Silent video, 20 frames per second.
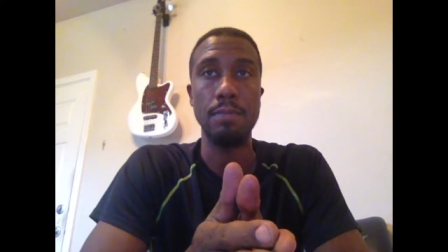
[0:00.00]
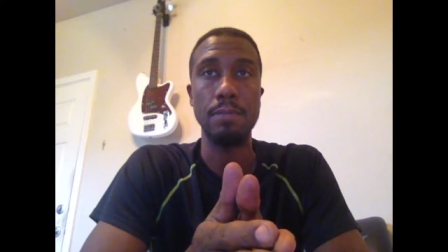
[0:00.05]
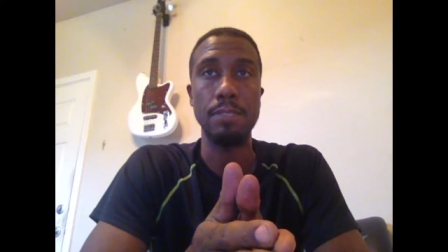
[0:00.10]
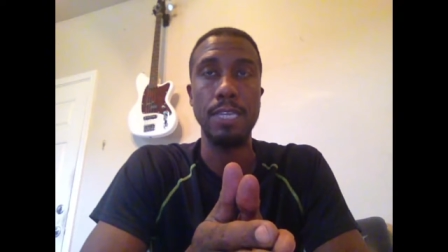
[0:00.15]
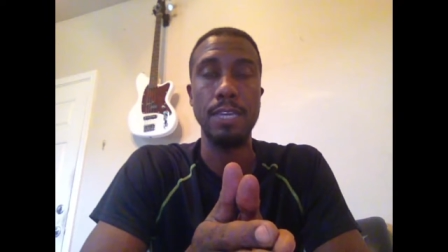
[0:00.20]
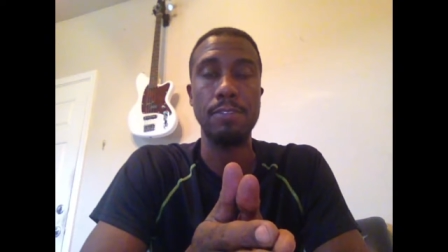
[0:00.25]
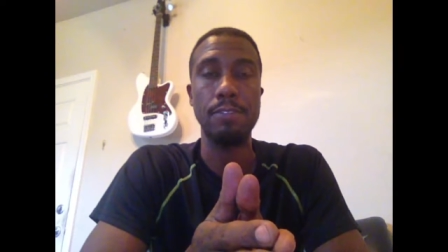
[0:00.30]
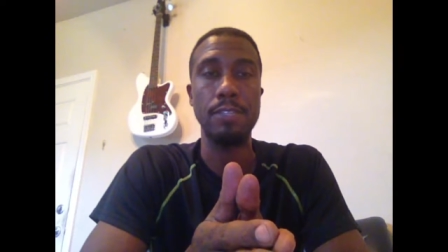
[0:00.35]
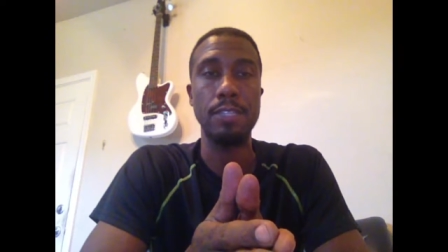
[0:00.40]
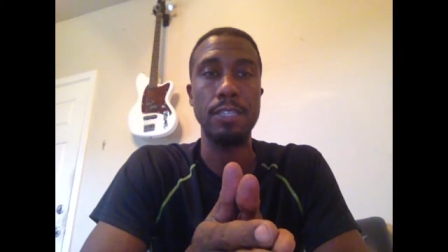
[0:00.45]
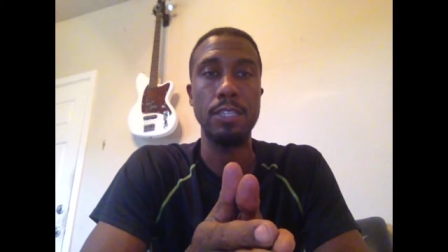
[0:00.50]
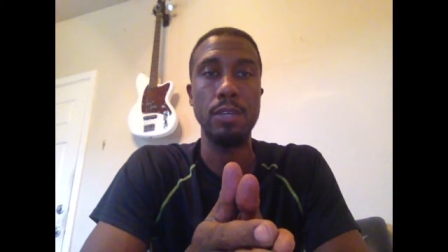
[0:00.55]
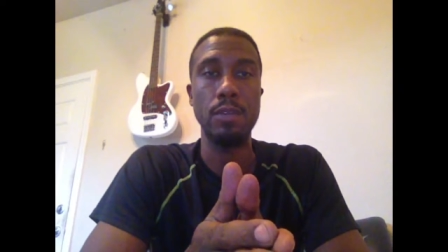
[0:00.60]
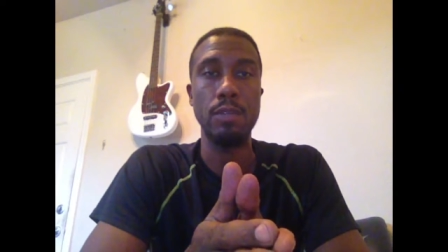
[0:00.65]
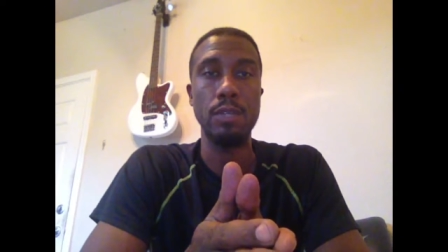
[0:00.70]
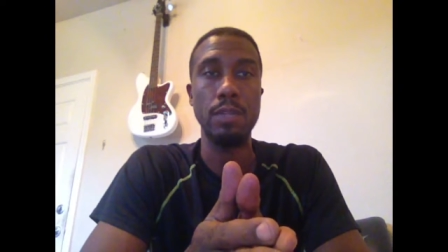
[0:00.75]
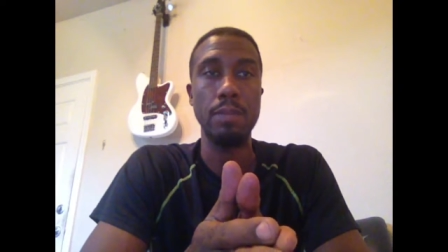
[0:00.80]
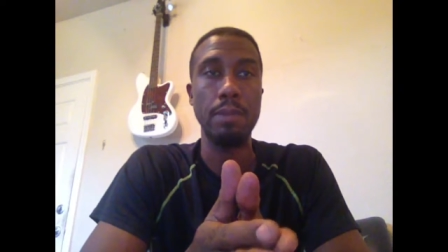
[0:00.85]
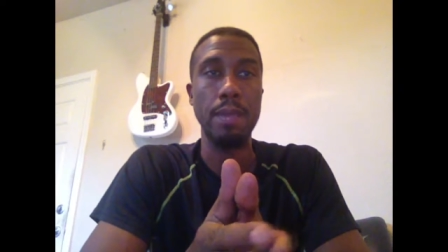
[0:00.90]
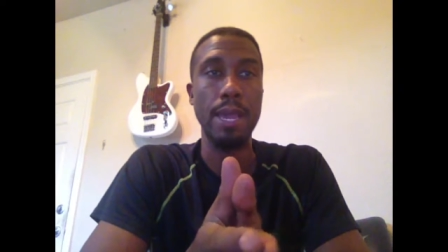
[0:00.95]
definitely
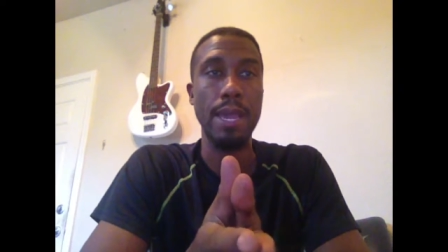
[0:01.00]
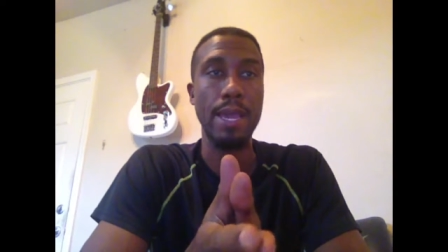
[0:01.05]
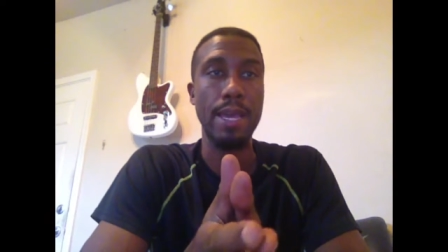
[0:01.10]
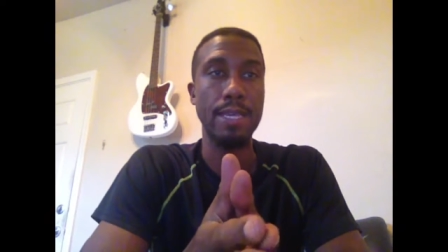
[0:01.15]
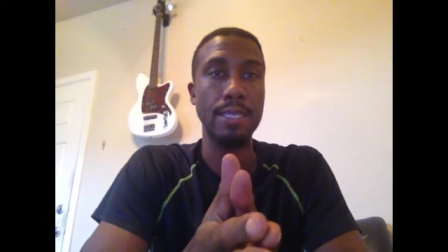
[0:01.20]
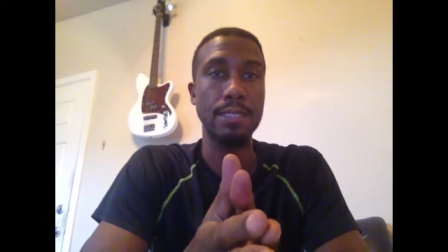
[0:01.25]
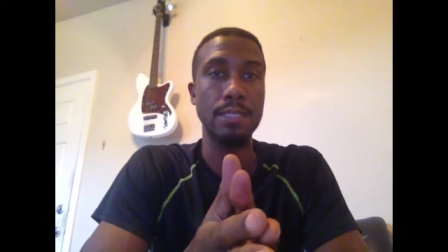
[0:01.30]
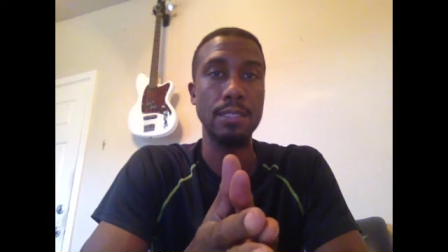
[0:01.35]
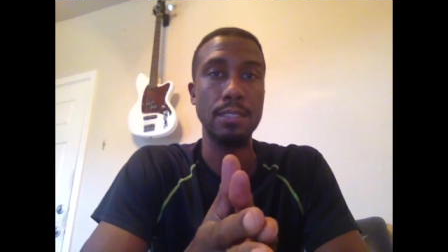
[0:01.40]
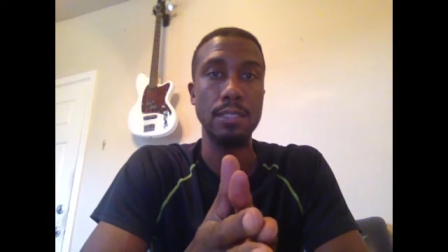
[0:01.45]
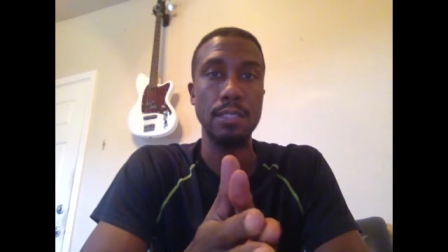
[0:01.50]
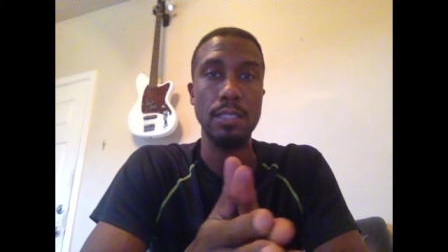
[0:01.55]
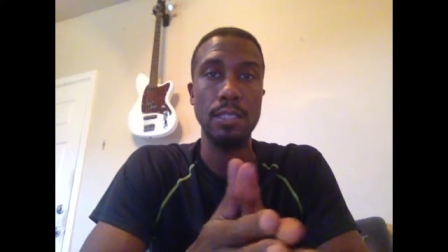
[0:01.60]
known in the past,